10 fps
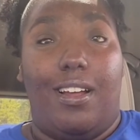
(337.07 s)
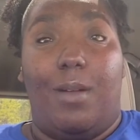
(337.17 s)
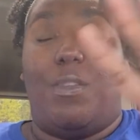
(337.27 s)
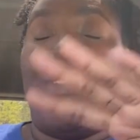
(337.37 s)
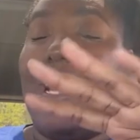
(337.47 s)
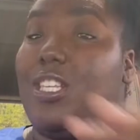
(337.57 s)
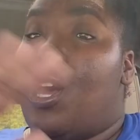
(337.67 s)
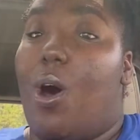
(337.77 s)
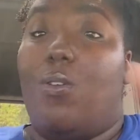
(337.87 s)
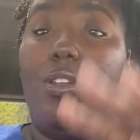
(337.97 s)
But that's
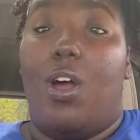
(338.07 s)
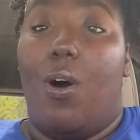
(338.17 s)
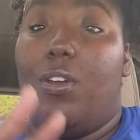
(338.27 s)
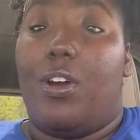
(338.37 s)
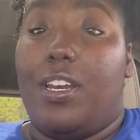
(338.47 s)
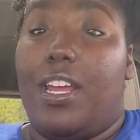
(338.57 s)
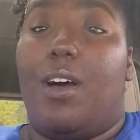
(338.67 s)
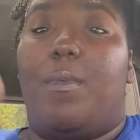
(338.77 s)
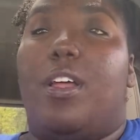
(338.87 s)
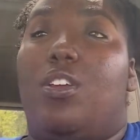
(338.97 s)
the whole loan
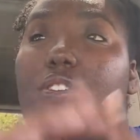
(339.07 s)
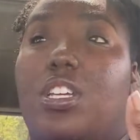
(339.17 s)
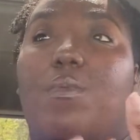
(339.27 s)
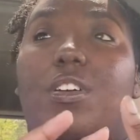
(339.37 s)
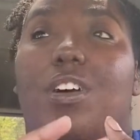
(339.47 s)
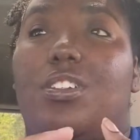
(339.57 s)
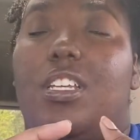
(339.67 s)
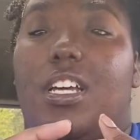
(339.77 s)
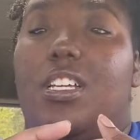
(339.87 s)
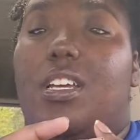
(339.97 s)
ordeal. But usually when you go to
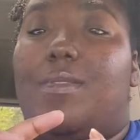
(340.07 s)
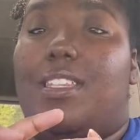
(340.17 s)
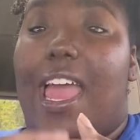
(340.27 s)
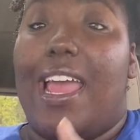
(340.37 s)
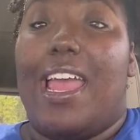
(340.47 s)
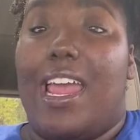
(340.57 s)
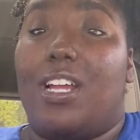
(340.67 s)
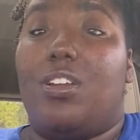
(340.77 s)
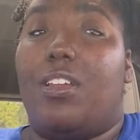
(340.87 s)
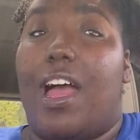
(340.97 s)
dealerships, they
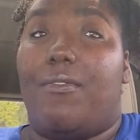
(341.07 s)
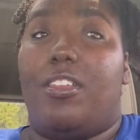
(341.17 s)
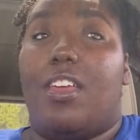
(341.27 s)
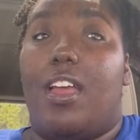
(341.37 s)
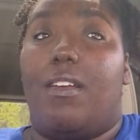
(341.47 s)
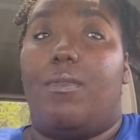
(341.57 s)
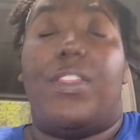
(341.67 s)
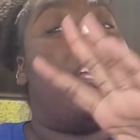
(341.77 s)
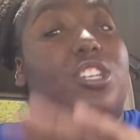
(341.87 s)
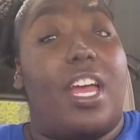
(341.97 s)
handle everything.
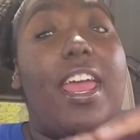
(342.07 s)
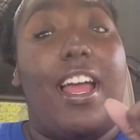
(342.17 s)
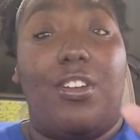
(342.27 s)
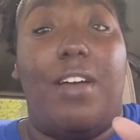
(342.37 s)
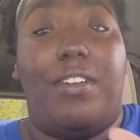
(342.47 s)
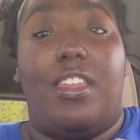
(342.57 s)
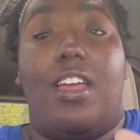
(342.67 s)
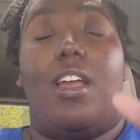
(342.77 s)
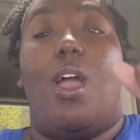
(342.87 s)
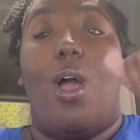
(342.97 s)
They should handle
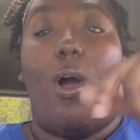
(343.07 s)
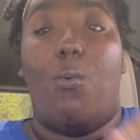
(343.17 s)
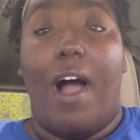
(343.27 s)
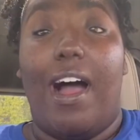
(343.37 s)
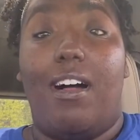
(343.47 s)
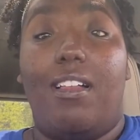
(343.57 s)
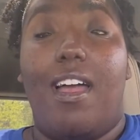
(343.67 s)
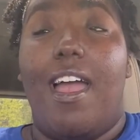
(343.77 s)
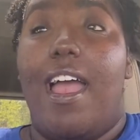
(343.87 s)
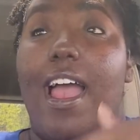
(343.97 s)
everything well,
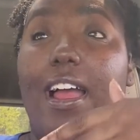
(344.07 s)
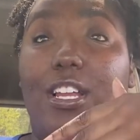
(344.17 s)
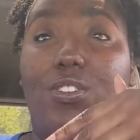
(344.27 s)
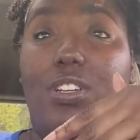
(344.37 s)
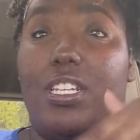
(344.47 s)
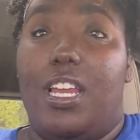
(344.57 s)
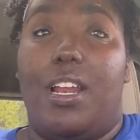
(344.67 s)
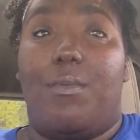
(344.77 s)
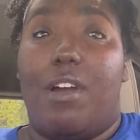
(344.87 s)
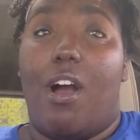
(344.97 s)
and you just need
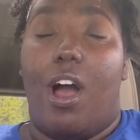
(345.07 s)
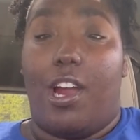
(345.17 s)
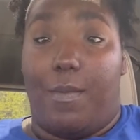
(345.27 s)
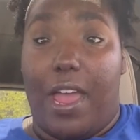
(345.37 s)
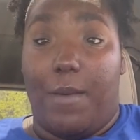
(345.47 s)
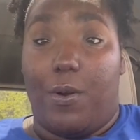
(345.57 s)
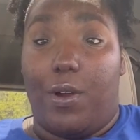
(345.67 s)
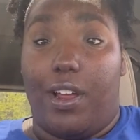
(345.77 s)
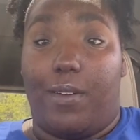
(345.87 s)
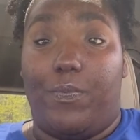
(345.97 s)
to bring all your
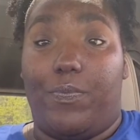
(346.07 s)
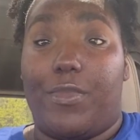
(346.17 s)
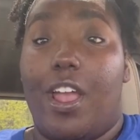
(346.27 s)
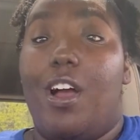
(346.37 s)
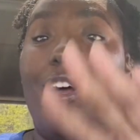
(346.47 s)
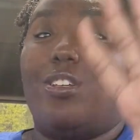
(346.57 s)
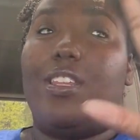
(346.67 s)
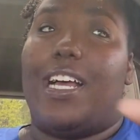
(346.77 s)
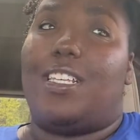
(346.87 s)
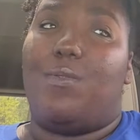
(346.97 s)
paperwork. So
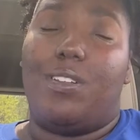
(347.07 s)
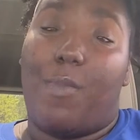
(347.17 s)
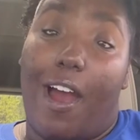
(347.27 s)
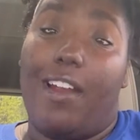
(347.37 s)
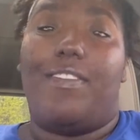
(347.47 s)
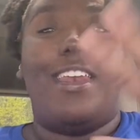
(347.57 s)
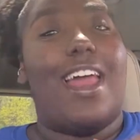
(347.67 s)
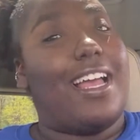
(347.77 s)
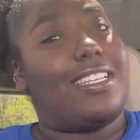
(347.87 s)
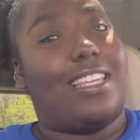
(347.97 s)
that's part of the
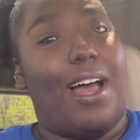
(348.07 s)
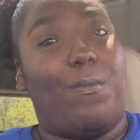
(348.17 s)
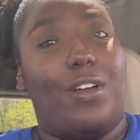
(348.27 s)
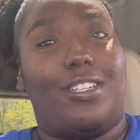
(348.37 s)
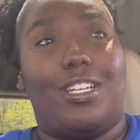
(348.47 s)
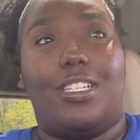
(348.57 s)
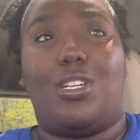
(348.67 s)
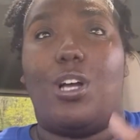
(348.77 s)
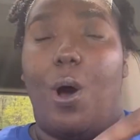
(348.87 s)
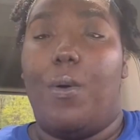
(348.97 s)
next step, which is
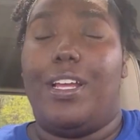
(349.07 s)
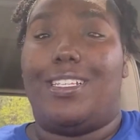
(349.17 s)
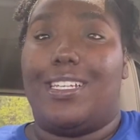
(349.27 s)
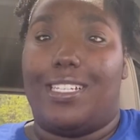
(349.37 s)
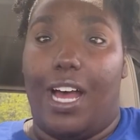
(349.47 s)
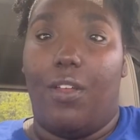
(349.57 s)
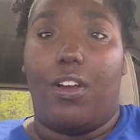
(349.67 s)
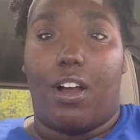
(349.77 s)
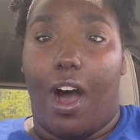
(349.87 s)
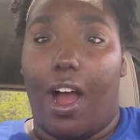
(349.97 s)
going to sell
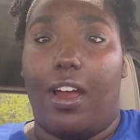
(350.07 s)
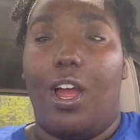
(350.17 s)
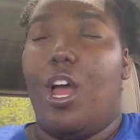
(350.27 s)
the car.